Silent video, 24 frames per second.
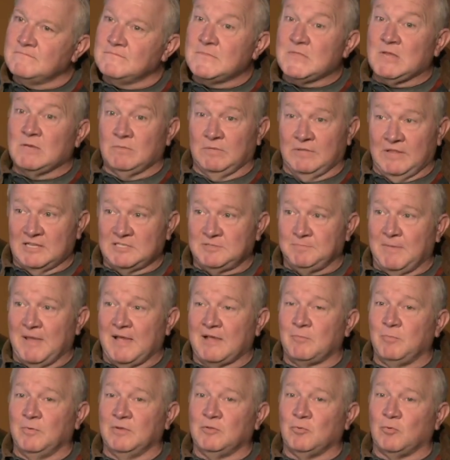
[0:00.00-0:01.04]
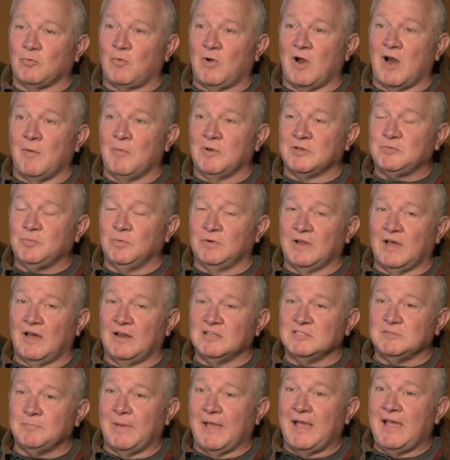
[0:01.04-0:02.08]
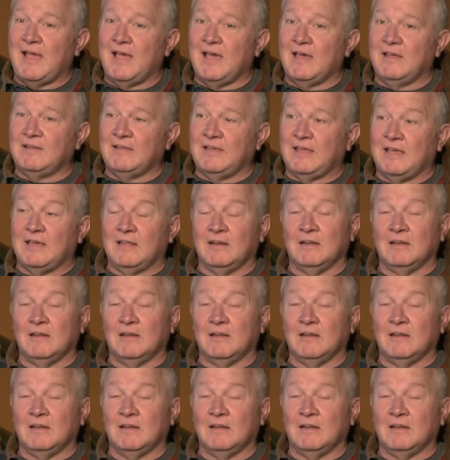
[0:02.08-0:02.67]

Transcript: Well, that's back when the requirements were not as bad, and